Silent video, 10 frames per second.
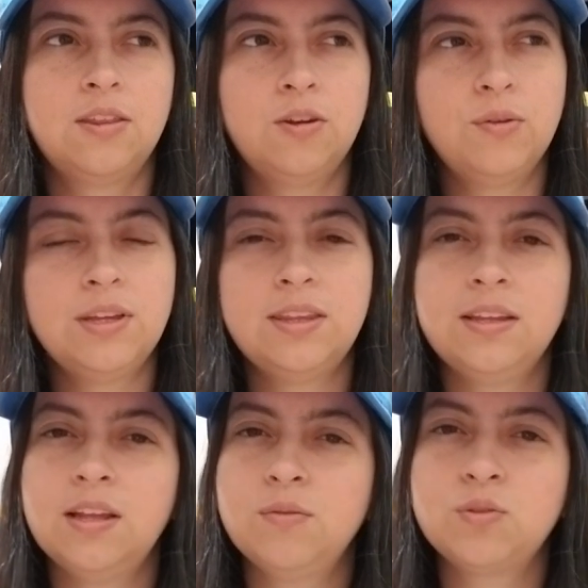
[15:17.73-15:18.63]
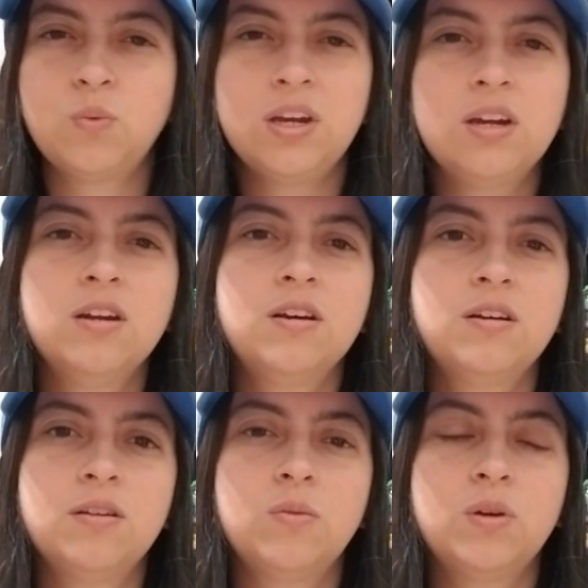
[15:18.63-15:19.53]
The only thing that was
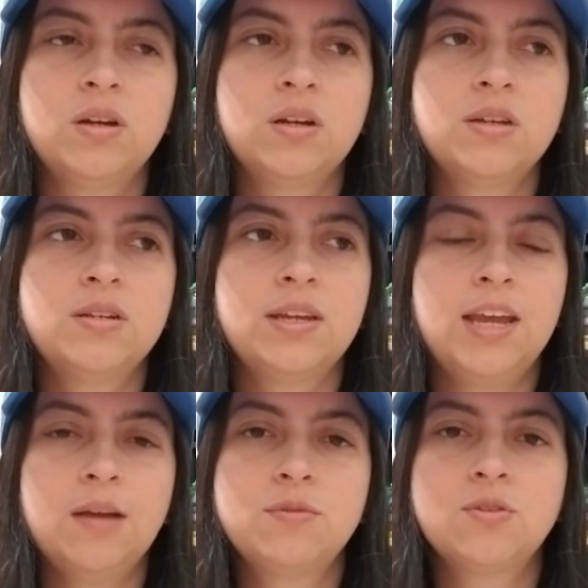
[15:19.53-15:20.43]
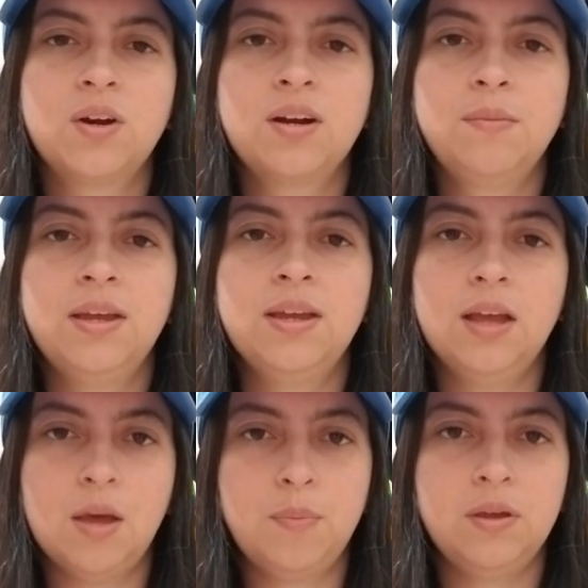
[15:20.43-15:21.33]
weird was they kept trying to make
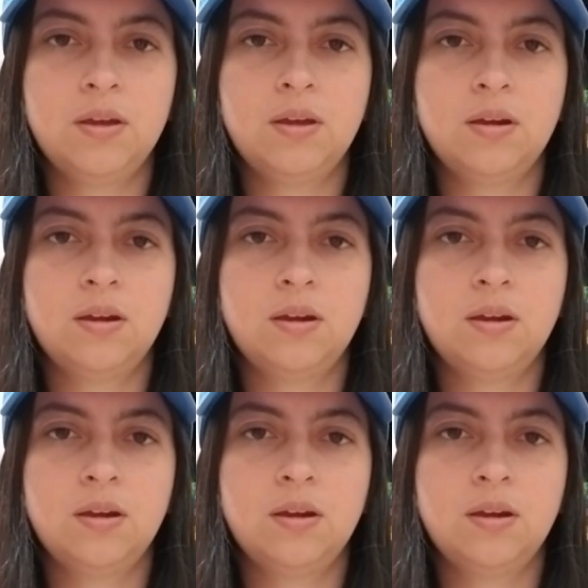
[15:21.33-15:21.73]
it epic